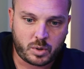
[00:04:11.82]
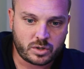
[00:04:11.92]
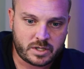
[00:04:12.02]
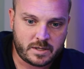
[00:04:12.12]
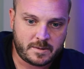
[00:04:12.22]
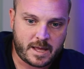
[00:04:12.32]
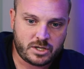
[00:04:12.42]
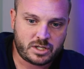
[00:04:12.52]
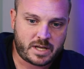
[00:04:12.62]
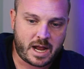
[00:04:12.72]
person that
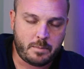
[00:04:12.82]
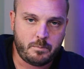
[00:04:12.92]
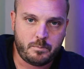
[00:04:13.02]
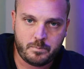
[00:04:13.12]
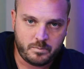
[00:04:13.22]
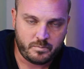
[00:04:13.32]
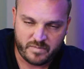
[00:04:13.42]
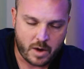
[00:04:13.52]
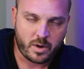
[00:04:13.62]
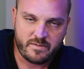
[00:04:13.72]
just had a
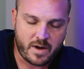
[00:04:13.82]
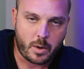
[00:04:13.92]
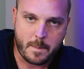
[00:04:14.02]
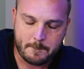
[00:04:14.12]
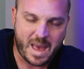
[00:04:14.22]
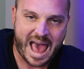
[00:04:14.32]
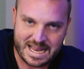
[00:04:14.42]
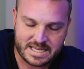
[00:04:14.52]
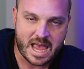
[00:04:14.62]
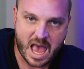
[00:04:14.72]
very, very
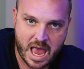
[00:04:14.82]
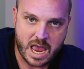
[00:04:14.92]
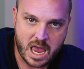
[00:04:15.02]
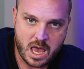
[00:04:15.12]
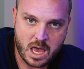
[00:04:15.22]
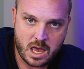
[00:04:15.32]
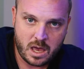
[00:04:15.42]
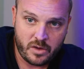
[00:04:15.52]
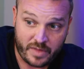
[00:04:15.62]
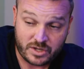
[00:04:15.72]
bad day
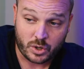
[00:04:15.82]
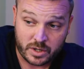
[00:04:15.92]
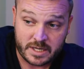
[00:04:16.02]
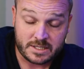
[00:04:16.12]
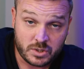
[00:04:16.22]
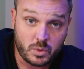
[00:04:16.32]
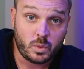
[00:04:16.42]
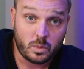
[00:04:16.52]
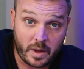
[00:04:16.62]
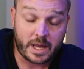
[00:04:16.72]
that turned
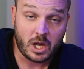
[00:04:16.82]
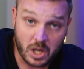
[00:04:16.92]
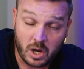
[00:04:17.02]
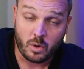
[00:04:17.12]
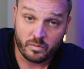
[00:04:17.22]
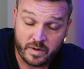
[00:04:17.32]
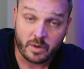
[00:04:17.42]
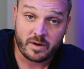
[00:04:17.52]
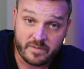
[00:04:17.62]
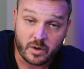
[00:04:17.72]
into like a
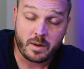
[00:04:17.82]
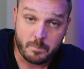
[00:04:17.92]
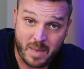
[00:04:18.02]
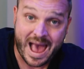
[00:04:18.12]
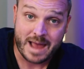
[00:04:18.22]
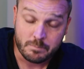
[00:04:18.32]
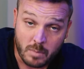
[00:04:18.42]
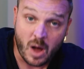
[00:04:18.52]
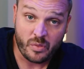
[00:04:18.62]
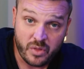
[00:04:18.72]
very, very bad
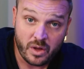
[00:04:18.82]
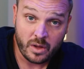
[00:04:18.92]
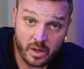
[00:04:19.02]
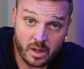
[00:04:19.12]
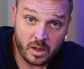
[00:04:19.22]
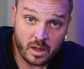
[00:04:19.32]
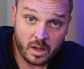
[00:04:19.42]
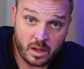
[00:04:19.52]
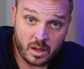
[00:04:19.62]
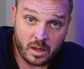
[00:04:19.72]
month.
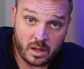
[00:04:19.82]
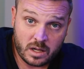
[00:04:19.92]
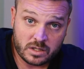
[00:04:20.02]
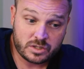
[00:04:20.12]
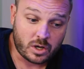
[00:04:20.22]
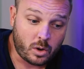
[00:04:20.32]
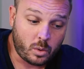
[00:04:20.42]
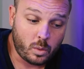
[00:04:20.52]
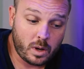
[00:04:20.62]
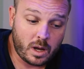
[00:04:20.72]

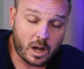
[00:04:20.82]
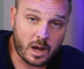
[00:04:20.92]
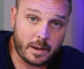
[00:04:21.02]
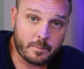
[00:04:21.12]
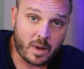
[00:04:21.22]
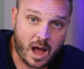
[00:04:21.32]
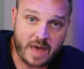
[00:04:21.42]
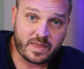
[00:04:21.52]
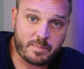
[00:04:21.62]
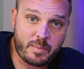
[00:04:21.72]
So I
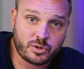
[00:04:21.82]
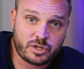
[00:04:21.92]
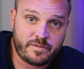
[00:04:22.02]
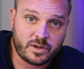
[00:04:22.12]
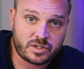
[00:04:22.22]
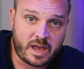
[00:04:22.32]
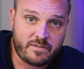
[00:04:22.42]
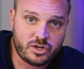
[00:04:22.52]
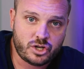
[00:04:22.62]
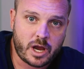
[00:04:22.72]
think people should feel safe
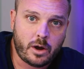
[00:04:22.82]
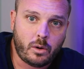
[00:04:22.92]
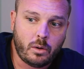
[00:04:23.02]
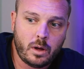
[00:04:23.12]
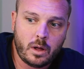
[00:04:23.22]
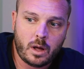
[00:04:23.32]
in jail.